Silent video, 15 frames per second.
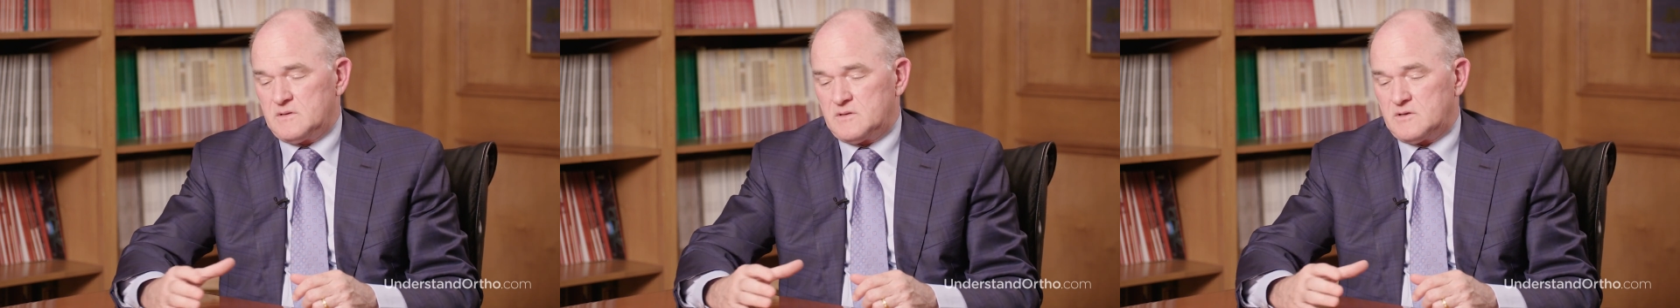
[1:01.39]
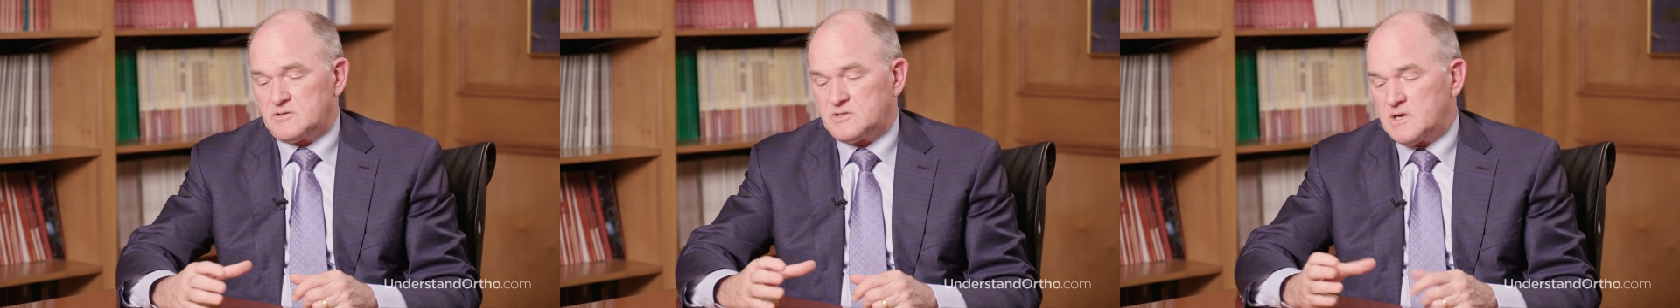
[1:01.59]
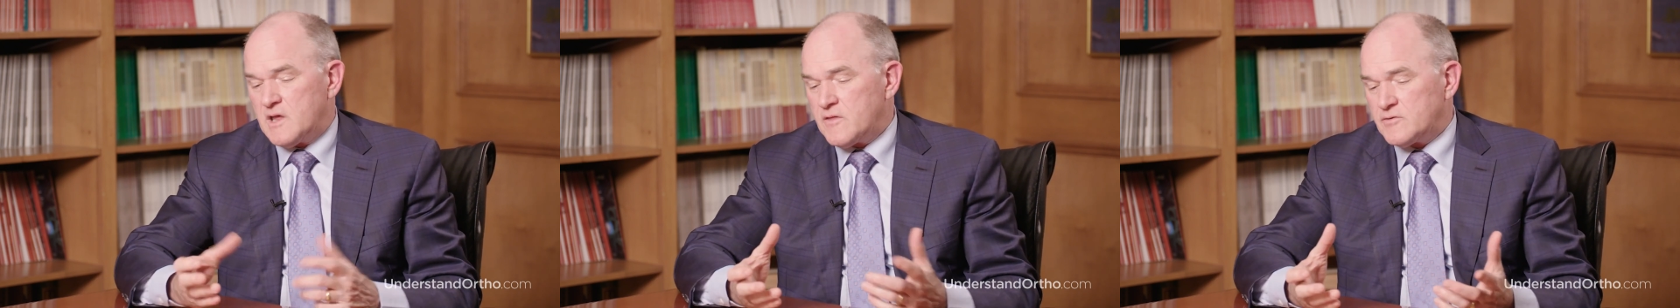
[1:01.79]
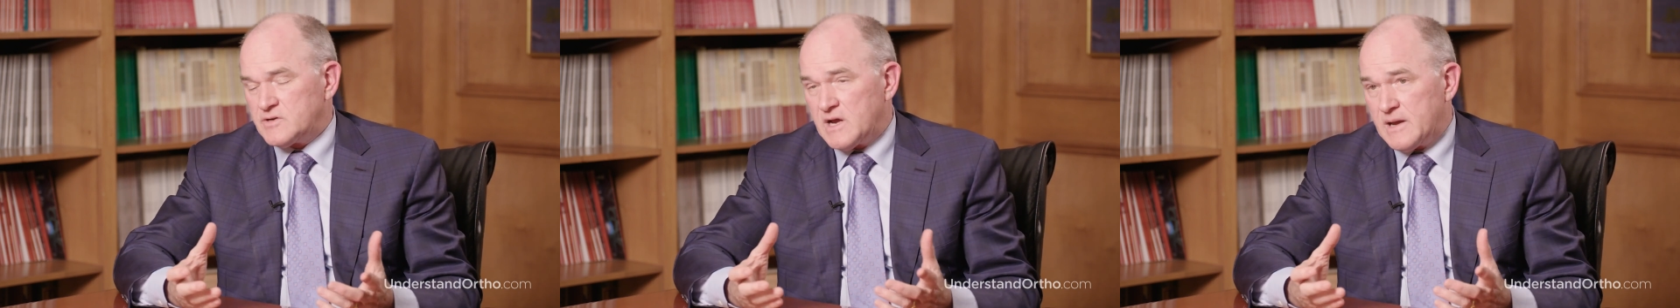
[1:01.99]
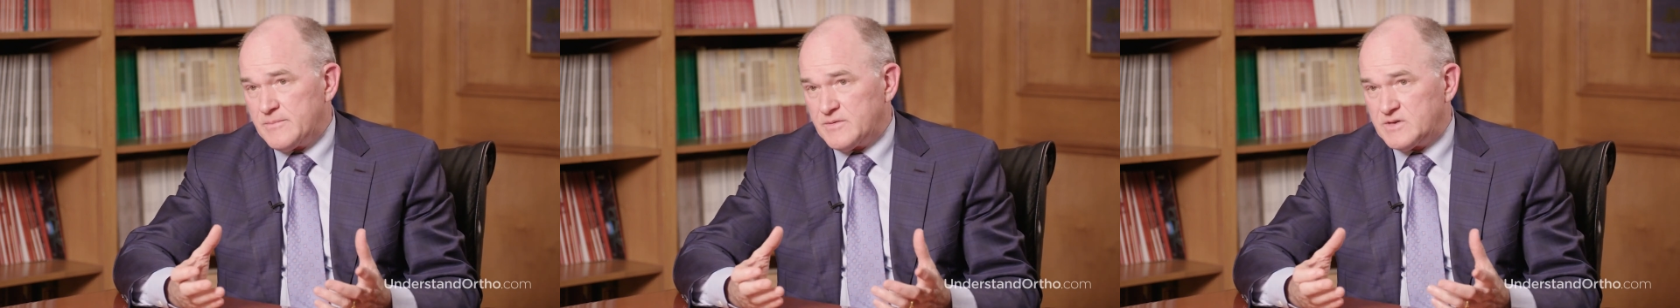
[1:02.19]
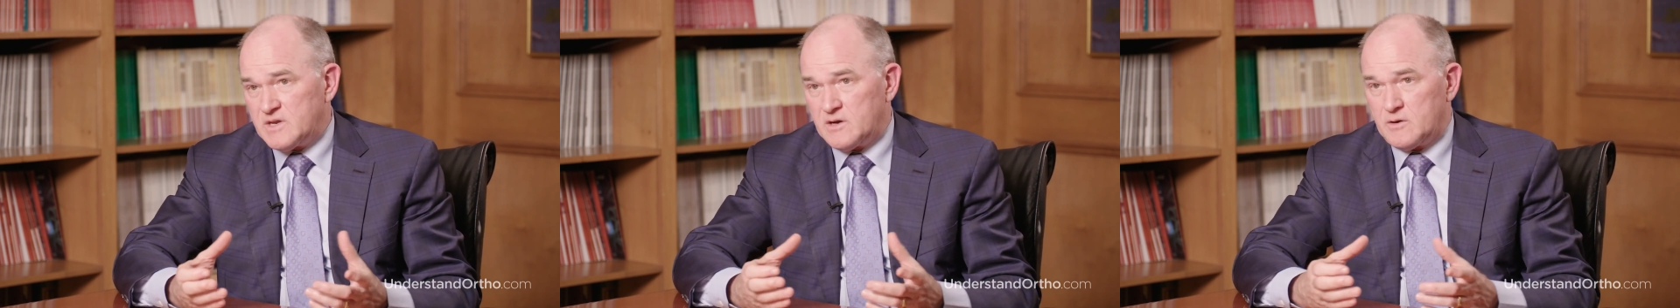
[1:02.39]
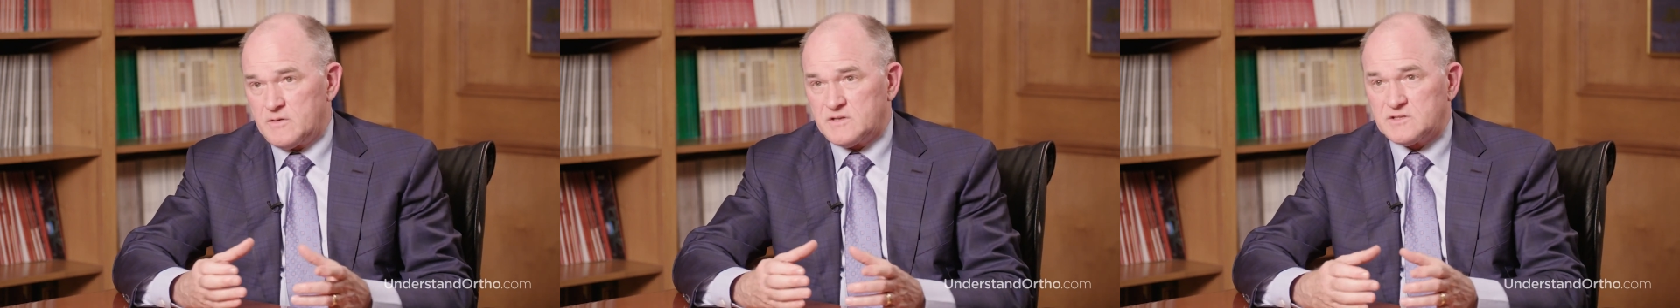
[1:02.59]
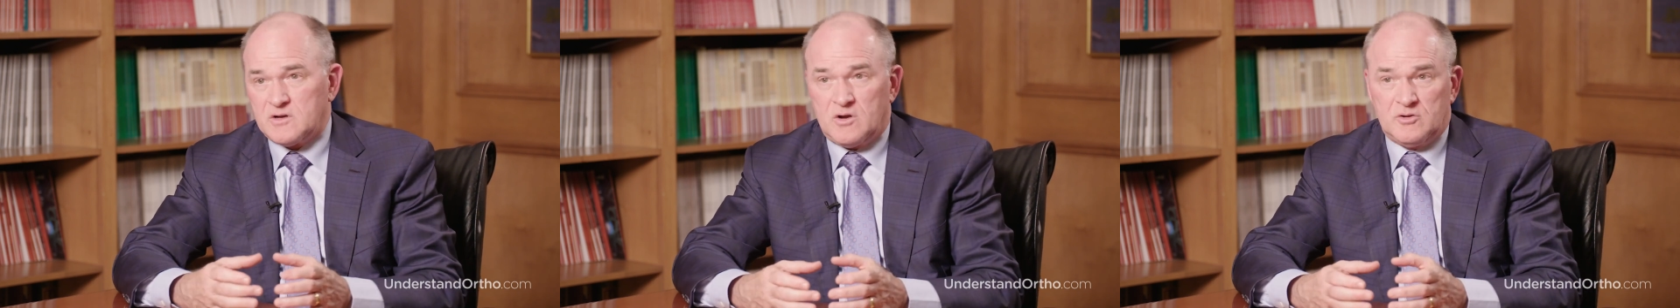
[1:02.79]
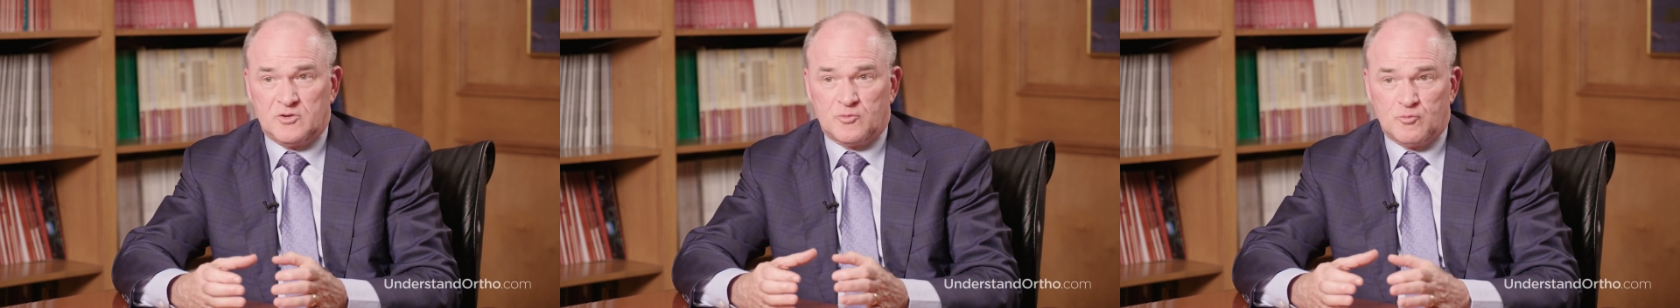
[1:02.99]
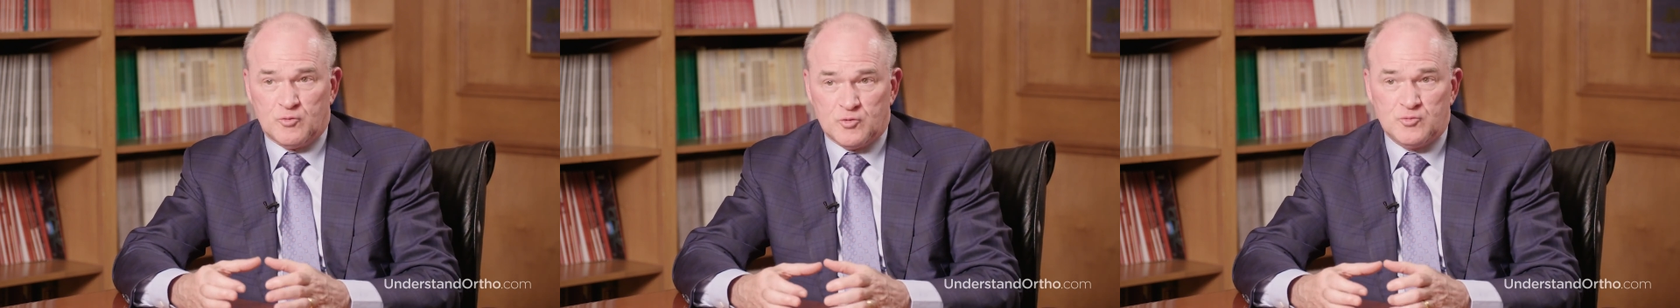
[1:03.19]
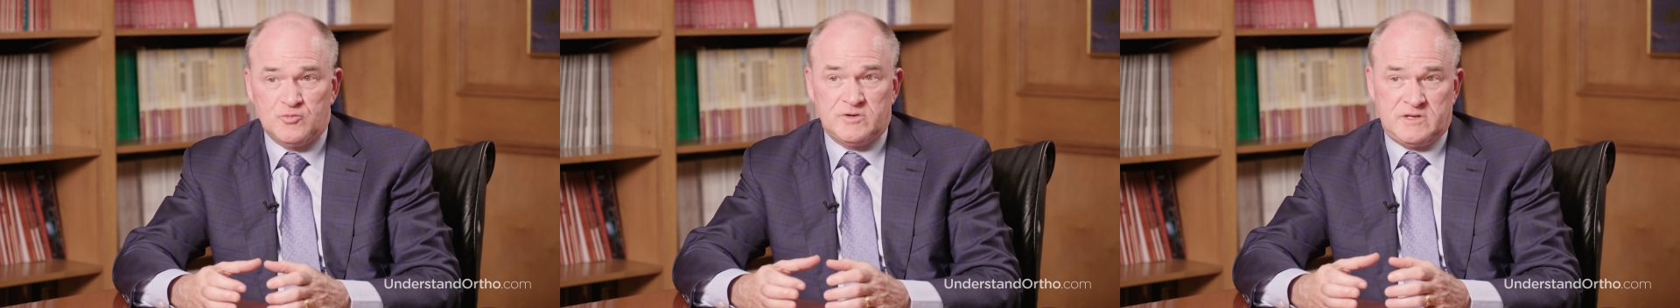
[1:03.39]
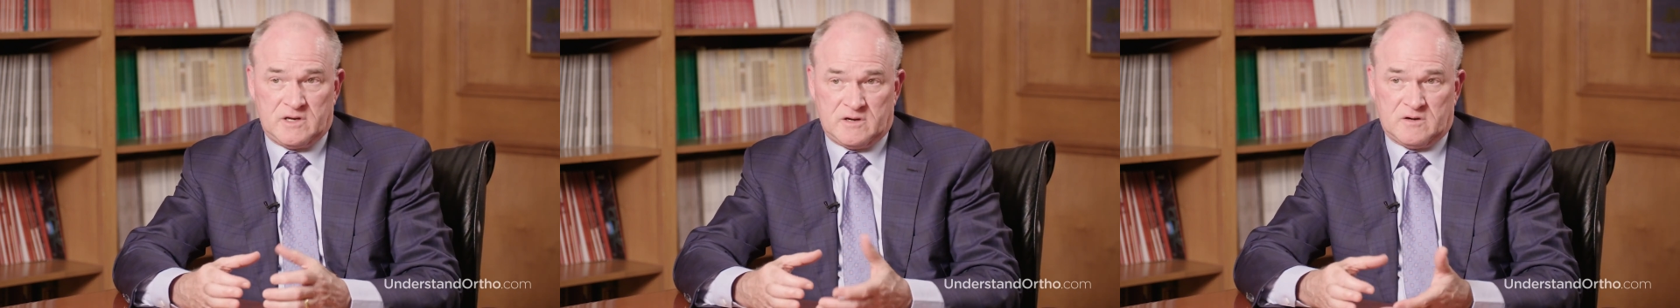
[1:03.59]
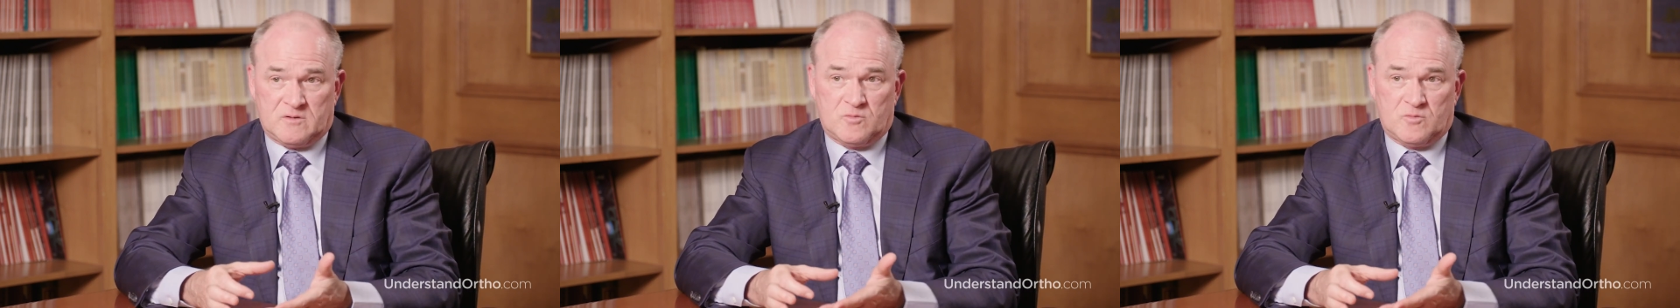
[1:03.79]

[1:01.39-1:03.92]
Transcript: There's another type of tear that's called a root tear,